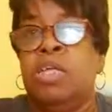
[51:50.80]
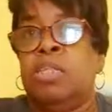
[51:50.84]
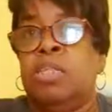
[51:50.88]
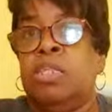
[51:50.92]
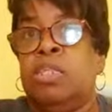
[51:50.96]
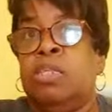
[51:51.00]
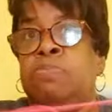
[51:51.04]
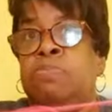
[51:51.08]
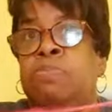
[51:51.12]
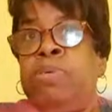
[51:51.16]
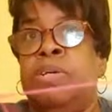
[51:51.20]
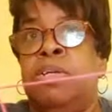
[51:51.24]

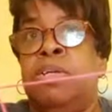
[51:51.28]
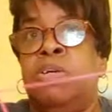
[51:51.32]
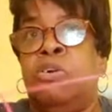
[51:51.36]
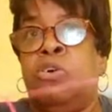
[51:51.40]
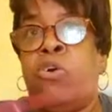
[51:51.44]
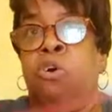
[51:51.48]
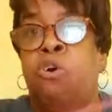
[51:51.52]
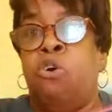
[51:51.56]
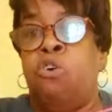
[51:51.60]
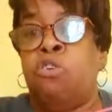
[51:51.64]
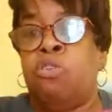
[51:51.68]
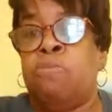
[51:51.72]
to be an
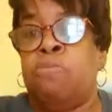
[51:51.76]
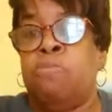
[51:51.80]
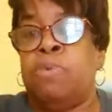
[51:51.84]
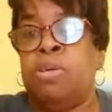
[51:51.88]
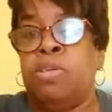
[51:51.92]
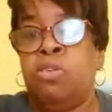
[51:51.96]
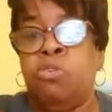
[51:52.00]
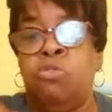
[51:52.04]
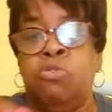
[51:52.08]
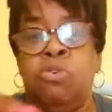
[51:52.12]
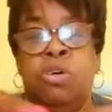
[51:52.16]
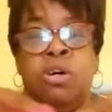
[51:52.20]
encouragement
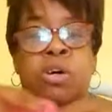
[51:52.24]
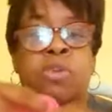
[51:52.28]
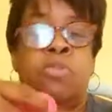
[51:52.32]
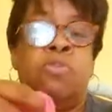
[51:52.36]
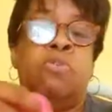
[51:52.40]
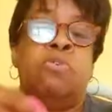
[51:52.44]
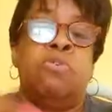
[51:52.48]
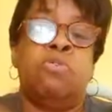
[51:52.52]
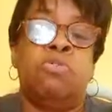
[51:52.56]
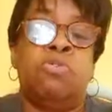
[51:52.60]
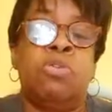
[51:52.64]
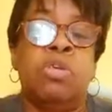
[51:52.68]
to
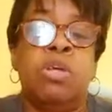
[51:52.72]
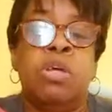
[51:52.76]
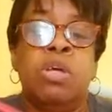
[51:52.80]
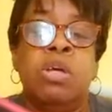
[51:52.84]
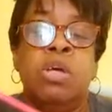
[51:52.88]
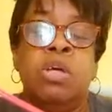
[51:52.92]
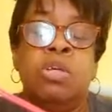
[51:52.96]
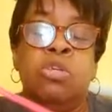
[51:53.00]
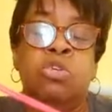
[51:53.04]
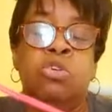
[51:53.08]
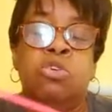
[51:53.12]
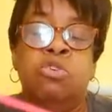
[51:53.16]
others,
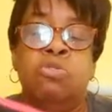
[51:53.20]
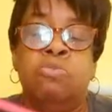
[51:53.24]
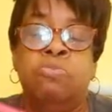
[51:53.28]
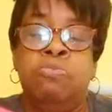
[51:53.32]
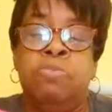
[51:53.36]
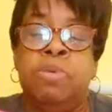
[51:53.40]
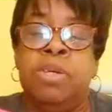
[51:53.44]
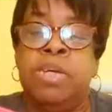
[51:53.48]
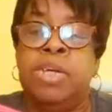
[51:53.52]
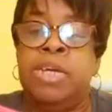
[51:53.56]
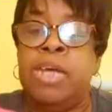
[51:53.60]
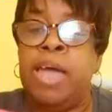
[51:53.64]
to
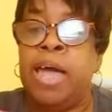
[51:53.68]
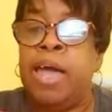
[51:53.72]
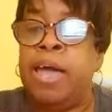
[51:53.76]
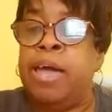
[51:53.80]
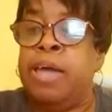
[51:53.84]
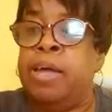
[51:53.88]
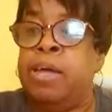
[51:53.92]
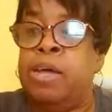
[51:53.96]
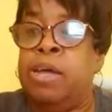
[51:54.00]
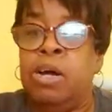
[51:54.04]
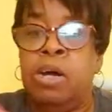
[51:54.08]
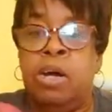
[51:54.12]
be
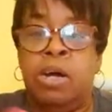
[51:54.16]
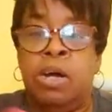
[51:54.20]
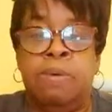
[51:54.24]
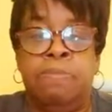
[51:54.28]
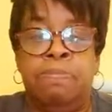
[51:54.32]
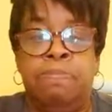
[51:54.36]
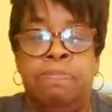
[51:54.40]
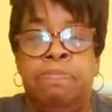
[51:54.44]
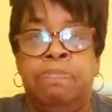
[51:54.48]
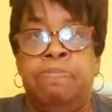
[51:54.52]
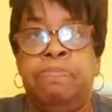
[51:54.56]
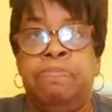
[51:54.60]
a
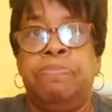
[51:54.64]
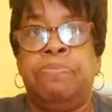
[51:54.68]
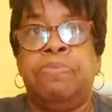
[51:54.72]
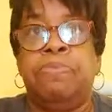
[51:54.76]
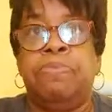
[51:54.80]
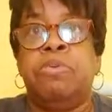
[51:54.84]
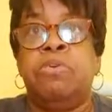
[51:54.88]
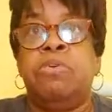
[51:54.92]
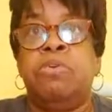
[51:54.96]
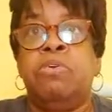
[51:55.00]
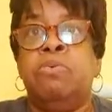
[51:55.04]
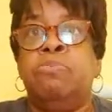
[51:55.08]

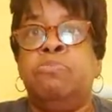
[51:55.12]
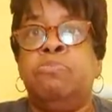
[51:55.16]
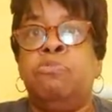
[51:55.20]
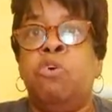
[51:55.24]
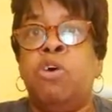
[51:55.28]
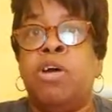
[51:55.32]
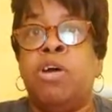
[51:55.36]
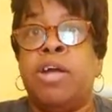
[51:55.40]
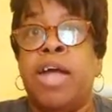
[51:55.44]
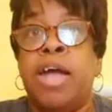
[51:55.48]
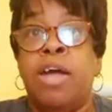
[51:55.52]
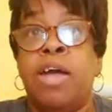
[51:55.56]
to
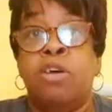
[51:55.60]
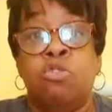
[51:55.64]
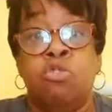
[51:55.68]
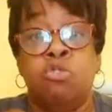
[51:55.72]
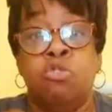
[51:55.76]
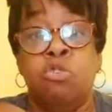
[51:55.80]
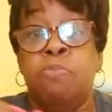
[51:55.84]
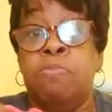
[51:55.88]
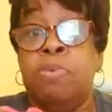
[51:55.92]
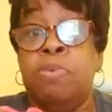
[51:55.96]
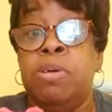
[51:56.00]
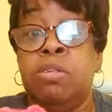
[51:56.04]
broadcast
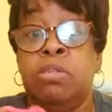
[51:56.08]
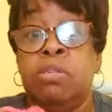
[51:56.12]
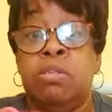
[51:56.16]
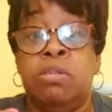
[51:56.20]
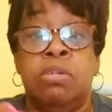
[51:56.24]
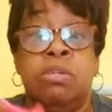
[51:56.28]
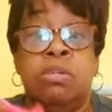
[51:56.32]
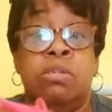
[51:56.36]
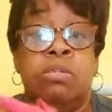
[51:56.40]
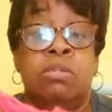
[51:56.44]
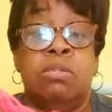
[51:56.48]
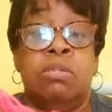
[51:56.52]
your
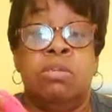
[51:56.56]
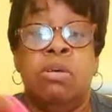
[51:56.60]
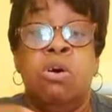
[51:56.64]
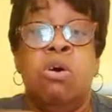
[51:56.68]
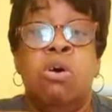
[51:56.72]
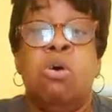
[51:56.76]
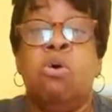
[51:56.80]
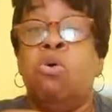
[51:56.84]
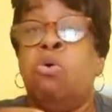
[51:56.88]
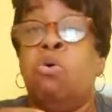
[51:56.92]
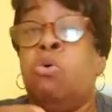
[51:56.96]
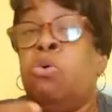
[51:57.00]
business
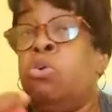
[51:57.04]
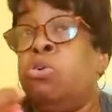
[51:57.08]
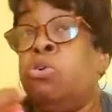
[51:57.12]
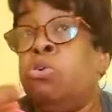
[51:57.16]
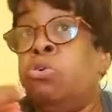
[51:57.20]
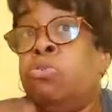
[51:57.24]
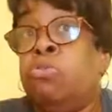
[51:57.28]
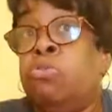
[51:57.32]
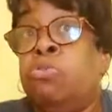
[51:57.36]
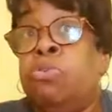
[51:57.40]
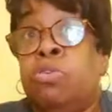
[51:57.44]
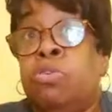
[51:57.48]
or your
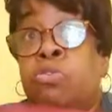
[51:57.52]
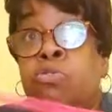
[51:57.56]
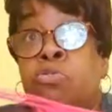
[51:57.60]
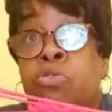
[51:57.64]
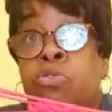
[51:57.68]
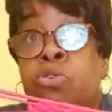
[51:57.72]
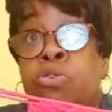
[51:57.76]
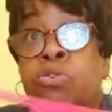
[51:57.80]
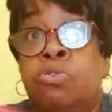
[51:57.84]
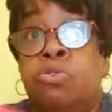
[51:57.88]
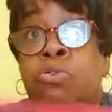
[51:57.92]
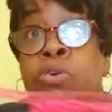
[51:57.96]
what you
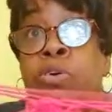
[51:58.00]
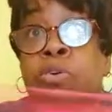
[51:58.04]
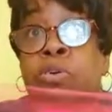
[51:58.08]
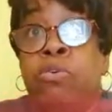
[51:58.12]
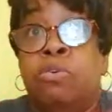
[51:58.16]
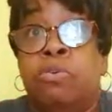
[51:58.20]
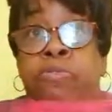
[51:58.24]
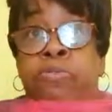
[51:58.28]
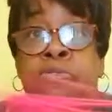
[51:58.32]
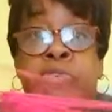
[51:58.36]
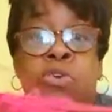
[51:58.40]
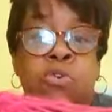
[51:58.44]
do.
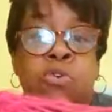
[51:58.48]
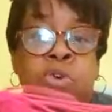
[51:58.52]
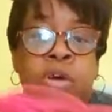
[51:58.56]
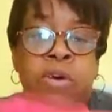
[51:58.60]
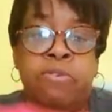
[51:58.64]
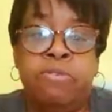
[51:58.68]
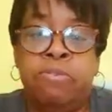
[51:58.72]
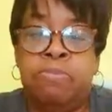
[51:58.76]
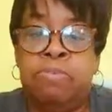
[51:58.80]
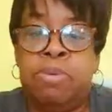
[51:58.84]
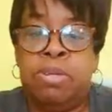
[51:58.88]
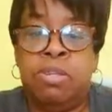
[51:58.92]
If you don't have
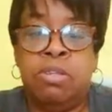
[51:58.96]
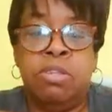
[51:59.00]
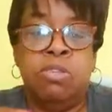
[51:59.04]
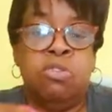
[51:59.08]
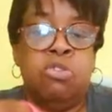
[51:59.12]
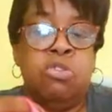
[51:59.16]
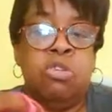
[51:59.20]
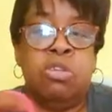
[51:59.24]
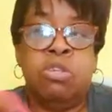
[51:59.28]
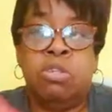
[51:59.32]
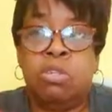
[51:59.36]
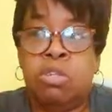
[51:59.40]
a business,
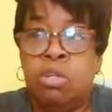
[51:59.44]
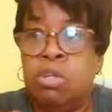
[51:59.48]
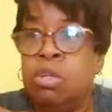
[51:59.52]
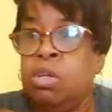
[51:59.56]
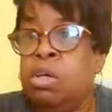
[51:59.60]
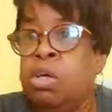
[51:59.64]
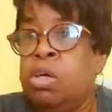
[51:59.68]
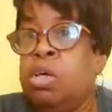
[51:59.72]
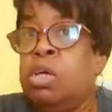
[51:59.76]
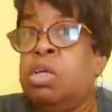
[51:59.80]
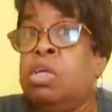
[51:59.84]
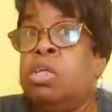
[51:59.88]
to
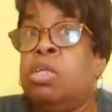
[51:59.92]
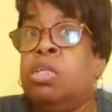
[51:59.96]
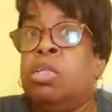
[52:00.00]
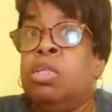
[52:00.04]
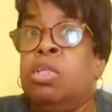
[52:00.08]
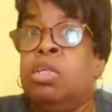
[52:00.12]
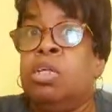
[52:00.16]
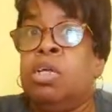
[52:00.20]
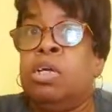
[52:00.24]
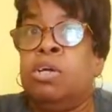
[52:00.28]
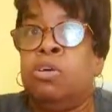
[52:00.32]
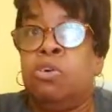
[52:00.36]

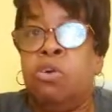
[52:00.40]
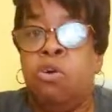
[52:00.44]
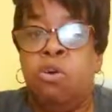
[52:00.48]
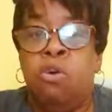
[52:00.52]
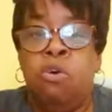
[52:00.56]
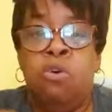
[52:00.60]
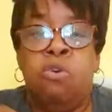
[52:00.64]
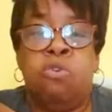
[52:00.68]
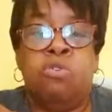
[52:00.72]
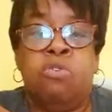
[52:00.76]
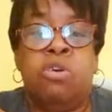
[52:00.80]
encourage